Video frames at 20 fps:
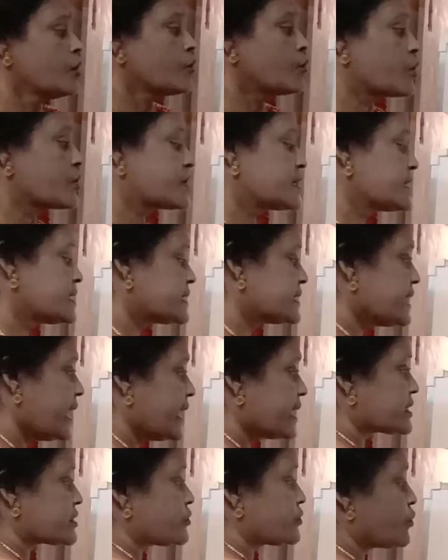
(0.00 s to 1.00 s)
What is
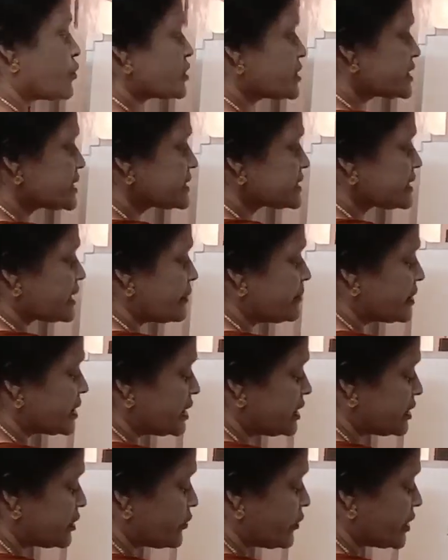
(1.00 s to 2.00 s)
that? What is
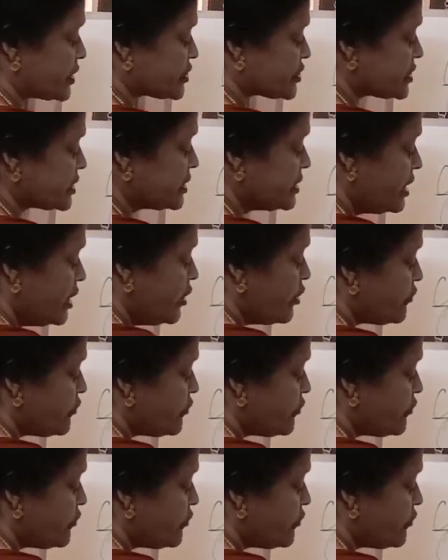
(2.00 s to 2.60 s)
chemical equation?